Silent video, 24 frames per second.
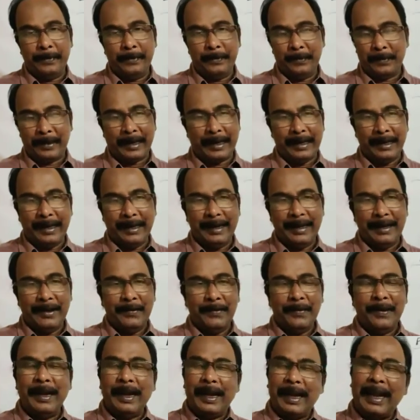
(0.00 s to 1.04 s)
Okay,
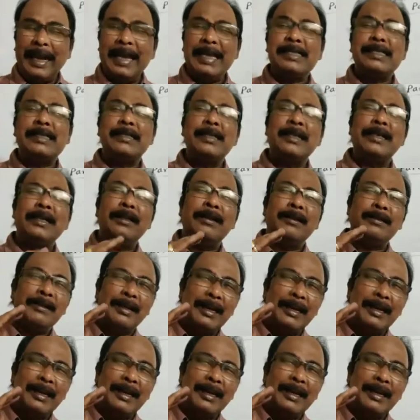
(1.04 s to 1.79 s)
we will raise the